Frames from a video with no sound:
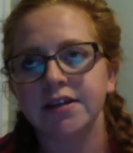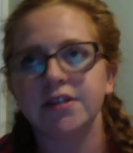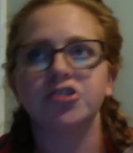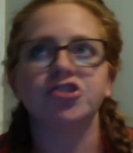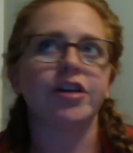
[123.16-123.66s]

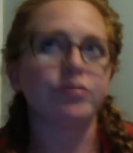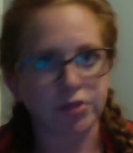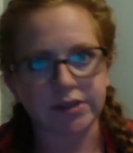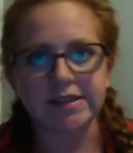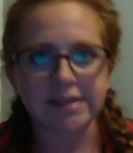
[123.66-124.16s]

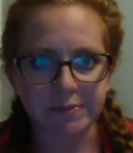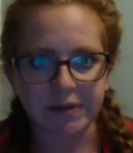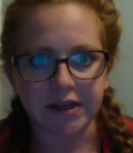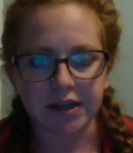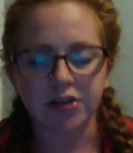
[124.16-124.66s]
generally
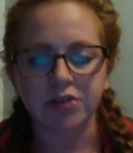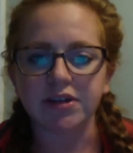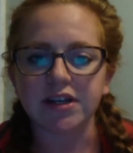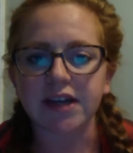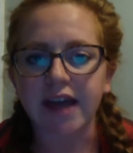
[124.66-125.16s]
speaking, you
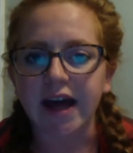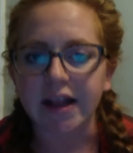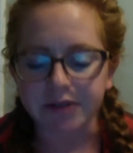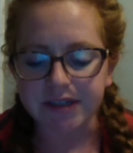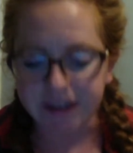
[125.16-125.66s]
need a
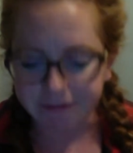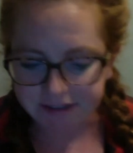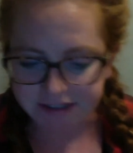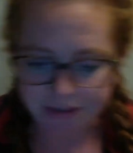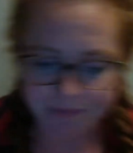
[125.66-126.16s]
calorie deficit.